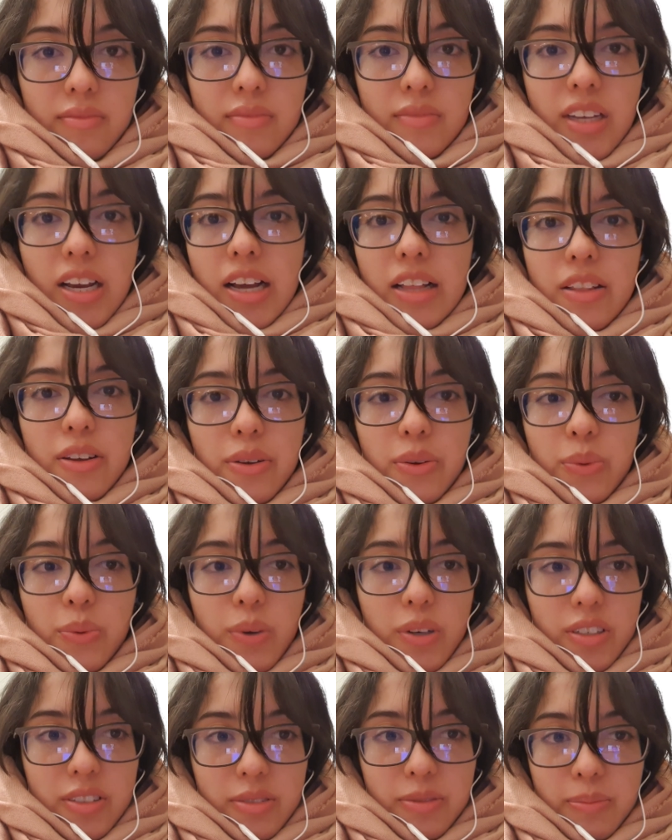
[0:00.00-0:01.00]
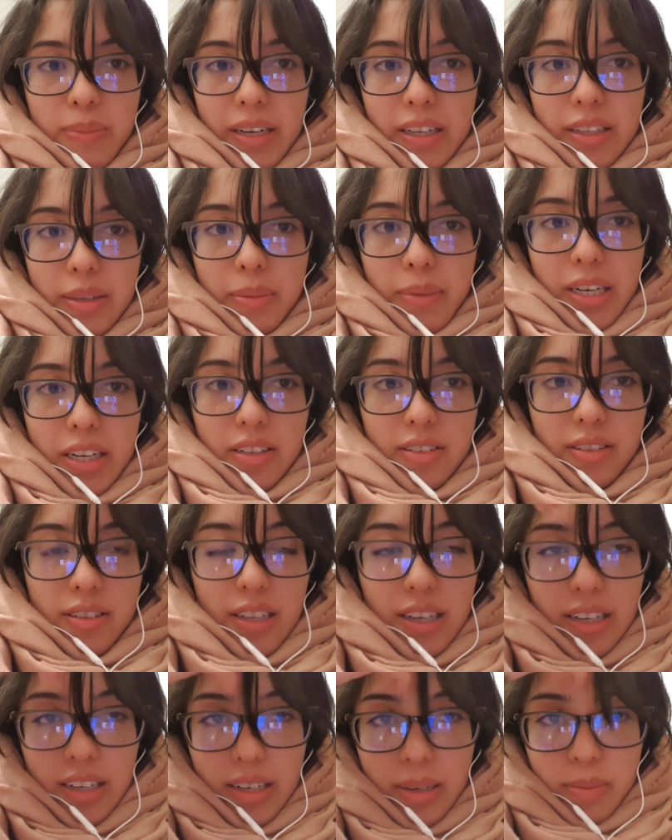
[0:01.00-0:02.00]
I look worse by the minute,
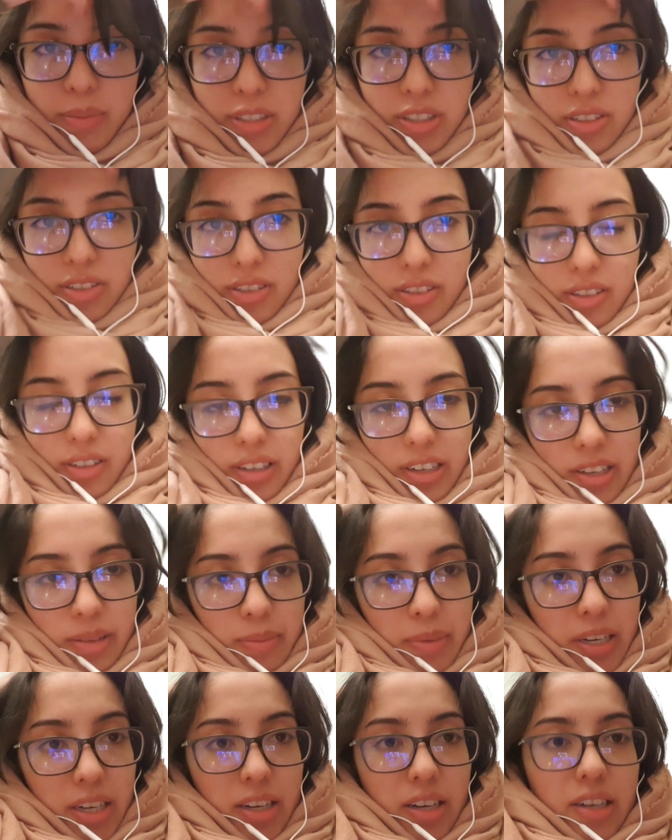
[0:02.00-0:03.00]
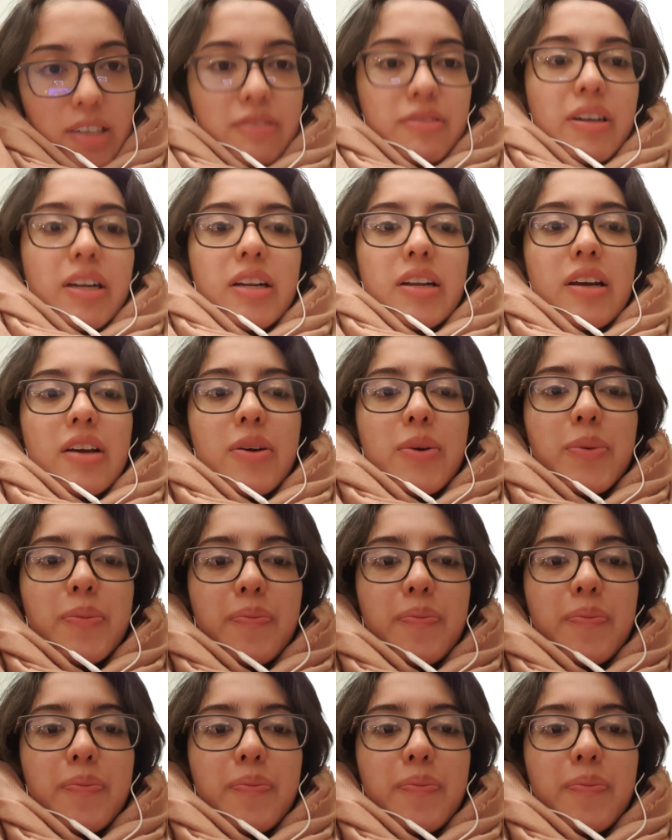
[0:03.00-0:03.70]
like I'm just looking at my hair right now.